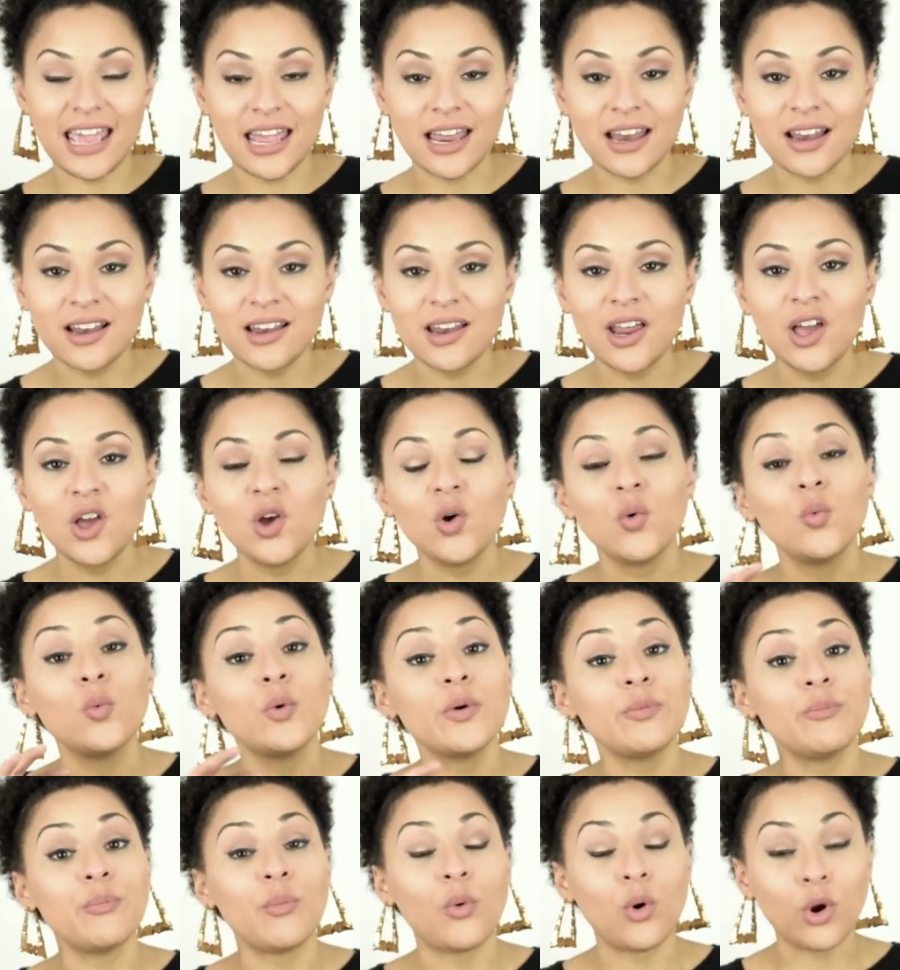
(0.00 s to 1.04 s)
in
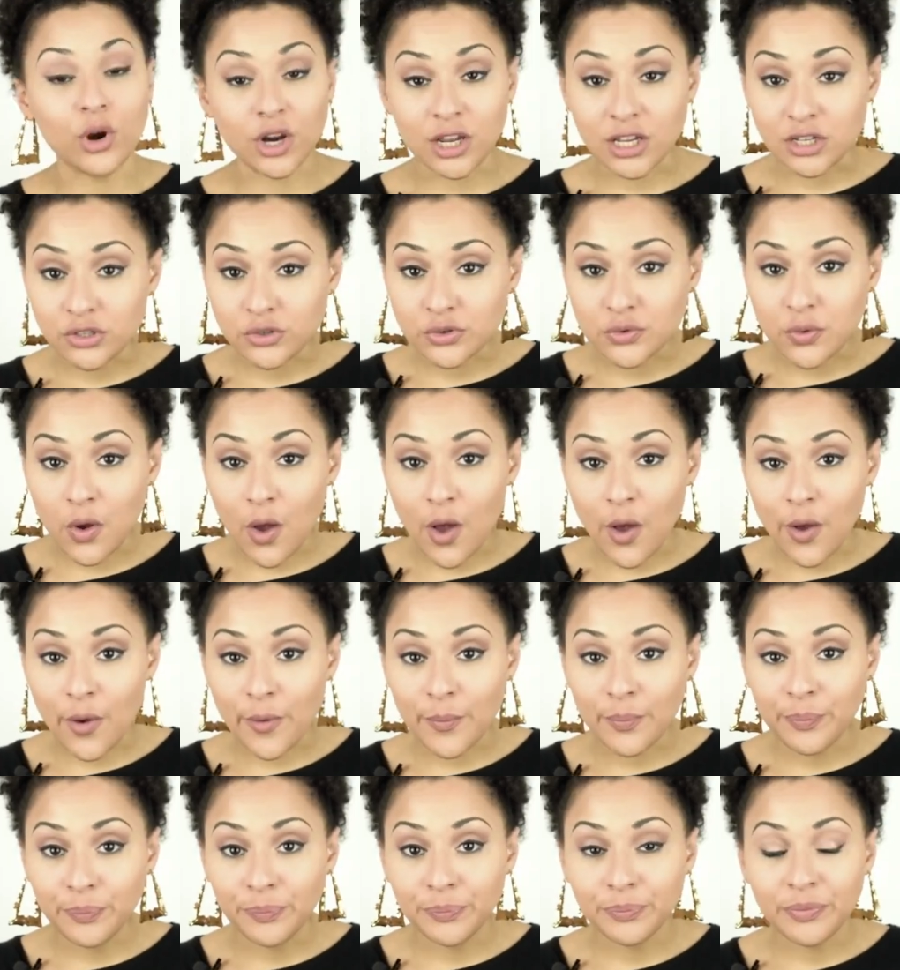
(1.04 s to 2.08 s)
with more control